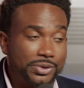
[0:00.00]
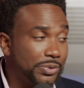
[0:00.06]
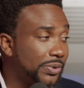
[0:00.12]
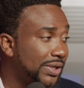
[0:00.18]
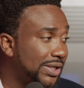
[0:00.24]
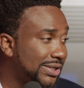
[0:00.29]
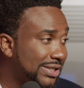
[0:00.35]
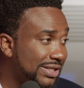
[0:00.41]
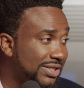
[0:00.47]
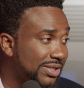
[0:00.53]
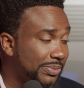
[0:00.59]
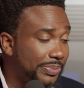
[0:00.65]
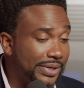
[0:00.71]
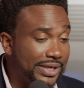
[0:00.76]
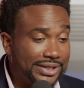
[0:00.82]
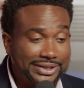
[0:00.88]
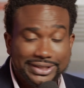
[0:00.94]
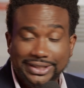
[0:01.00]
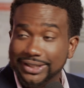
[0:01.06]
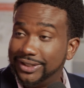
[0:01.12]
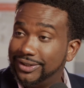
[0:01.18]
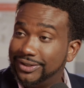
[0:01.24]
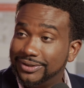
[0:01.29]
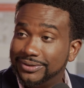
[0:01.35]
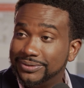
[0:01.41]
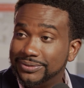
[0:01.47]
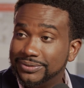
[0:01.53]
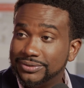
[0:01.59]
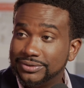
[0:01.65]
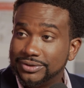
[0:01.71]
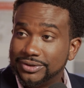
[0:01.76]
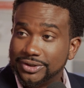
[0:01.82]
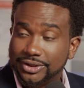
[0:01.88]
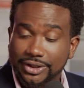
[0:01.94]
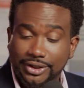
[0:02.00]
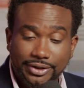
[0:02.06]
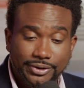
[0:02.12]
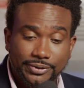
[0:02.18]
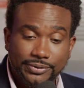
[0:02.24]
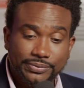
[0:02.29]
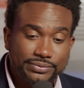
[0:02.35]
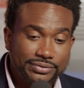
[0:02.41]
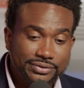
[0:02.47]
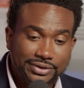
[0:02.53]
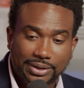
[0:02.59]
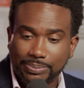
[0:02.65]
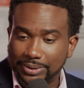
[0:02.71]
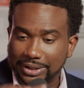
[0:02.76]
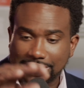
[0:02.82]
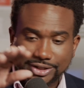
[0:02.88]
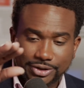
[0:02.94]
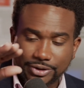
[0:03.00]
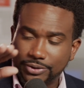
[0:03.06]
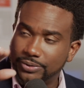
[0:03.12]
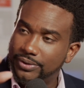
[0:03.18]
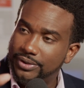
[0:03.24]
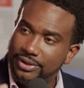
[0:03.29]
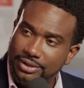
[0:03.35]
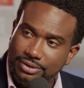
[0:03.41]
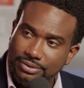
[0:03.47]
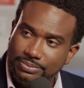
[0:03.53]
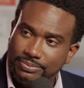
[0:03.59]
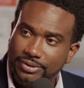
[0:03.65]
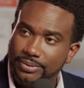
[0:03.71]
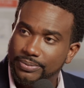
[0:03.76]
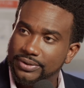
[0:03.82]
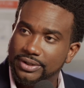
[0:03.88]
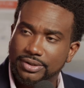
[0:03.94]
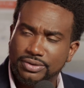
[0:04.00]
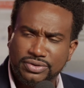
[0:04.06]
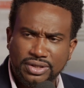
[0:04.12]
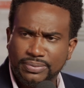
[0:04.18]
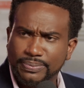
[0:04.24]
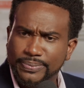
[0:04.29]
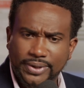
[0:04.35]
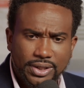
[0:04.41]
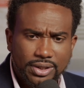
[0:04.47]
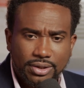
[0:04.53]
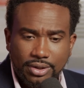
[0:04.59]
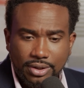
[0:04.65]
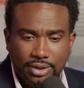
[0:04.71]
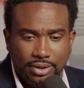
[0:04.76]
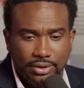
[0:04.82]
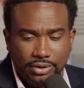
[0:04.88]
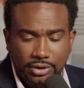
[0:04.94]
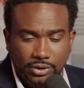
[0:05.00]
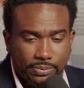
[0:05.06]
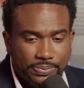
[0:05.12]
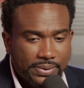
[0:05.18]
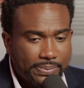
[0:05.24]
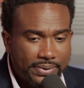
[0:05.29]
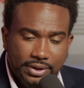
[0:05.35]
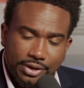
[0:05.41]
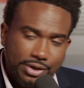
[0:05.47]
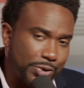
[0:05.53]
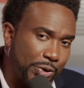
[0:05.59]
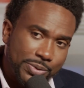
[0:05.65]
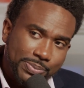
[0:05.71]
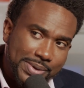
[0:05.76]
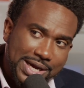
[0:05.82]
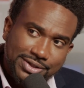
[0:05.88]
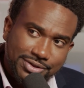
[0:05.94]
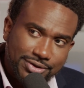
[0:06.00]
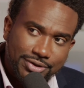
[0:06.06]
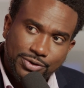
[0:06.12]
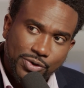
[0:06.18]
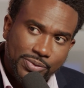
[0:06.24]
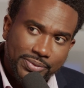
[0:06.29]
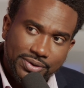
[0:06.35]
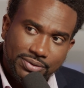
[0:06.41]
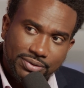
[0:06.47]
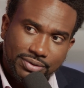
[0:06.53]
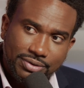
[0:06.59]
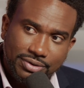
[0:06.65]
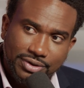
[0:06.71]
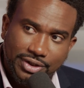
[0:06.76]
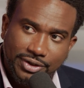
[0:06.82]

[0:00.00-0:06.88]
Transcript: were anticipating, you know, a plateau and then probably a sink, but know, people are not going back to the normal. You